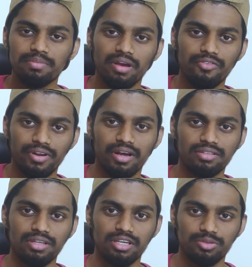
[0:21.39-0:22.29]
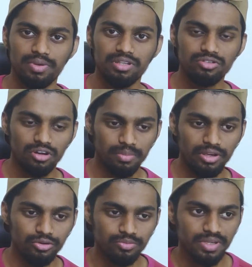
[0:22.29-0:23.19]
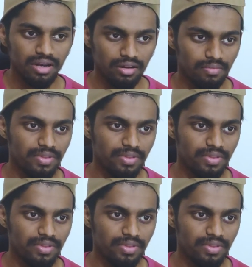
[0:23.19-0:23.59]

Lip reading: my freelancing experience on my YouTube channel,